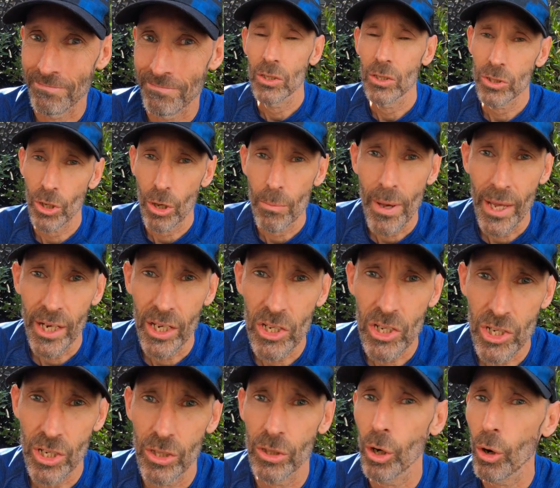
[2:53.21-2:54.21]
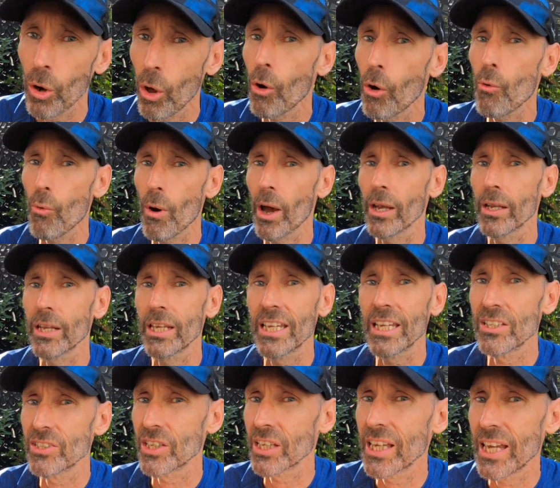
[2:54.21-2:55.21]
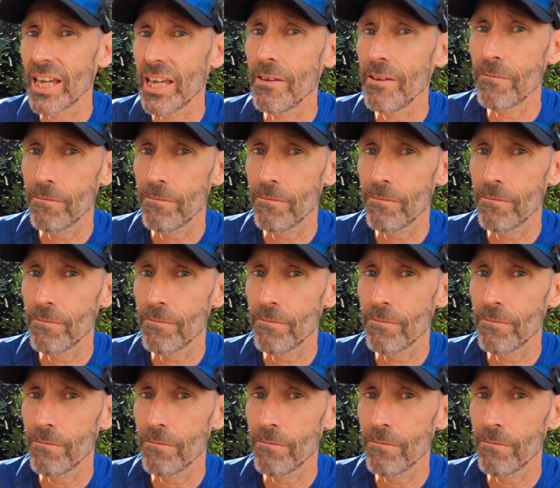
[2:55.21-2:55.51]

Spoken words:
So managing the long run is a key